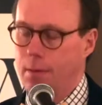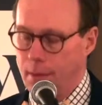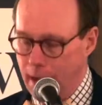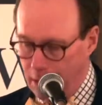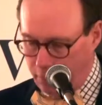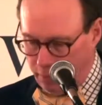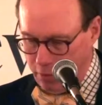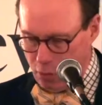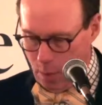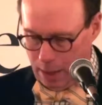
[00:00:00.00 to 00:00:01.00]
and
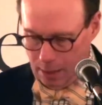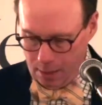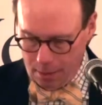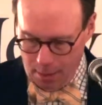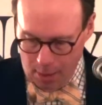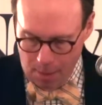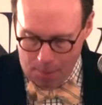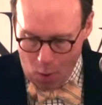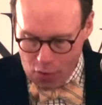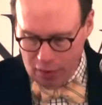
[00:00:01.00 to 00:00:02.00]
insinuating,
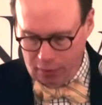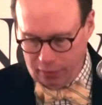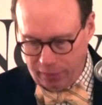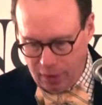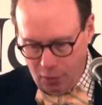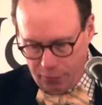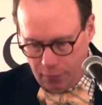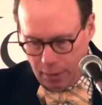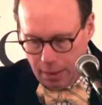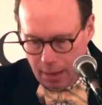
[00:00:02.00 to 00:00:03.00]
poaching
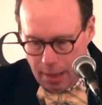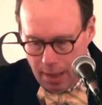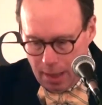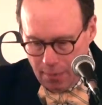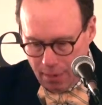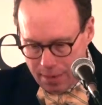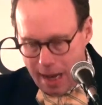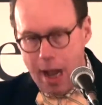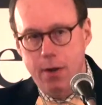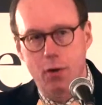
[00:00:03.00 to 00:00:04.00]
skillfully on the
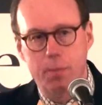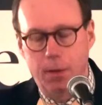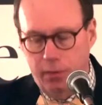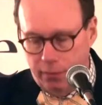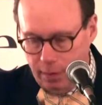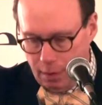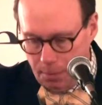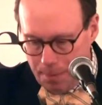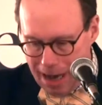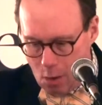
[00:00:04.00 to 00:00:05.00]
tattered but still
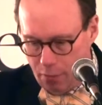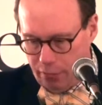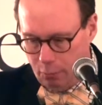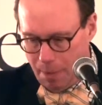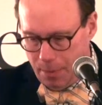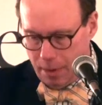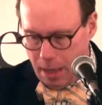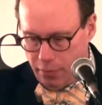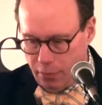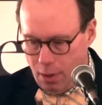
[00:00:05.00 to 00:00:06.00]
powerful
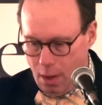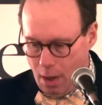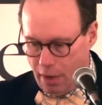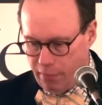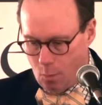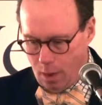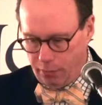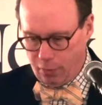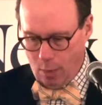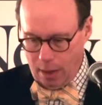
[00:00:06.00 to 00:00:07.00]
reputation of a
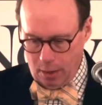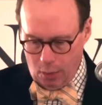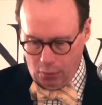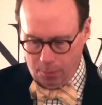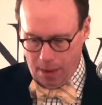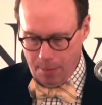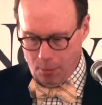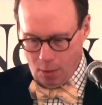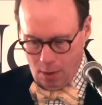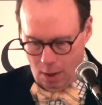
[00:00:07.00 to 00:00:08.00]
once great
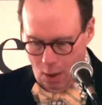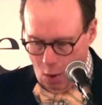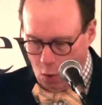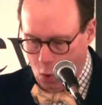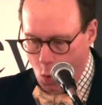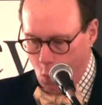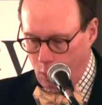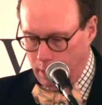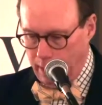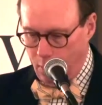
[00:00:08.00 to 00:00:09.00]
newspaper,
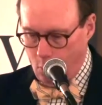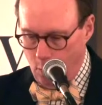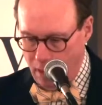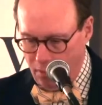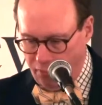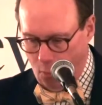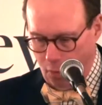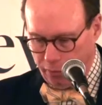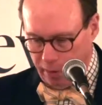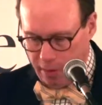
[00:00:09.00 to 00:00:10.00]
coolly
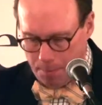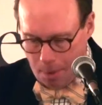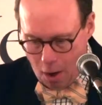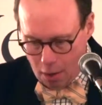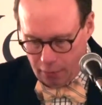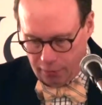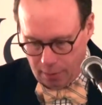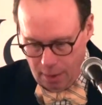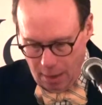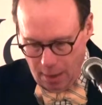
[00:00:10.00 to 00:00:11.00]
reinforcing the partisan